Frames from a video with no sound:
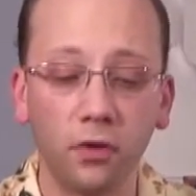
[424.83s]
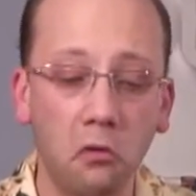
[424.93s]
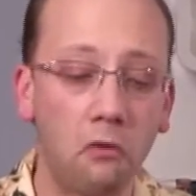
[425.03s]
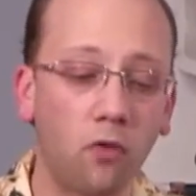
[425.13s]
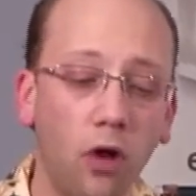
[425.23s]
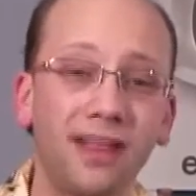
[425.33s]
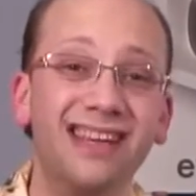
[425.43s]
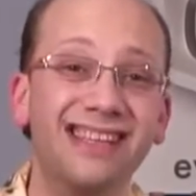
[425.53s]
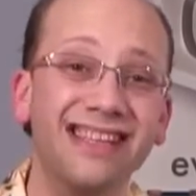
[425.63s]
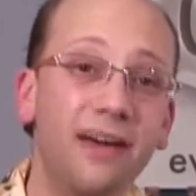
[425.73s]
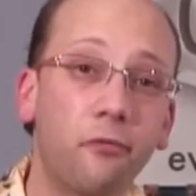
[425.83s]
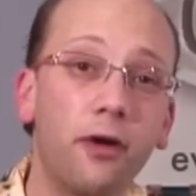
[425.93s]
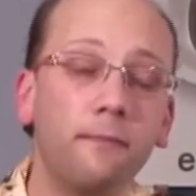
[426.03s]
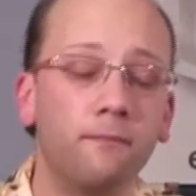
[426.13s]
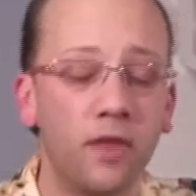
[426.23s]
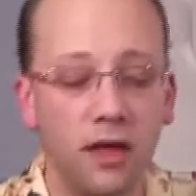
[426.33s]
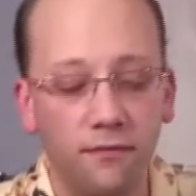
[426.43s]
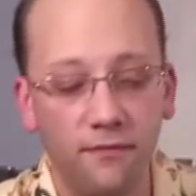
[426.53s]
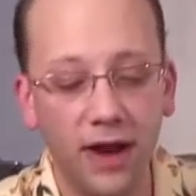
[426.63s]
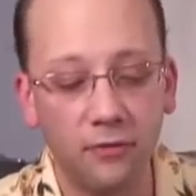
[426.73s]
Overall, it's different,
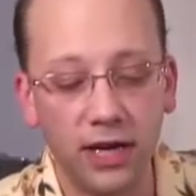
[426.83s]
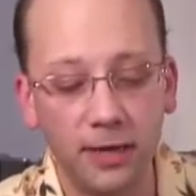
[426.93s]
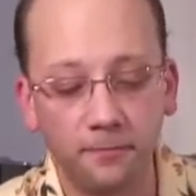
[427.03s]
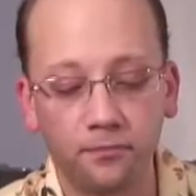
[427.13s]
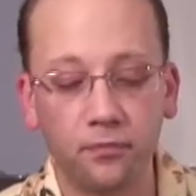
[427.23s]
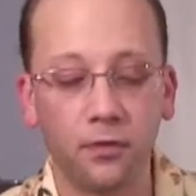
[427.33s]
very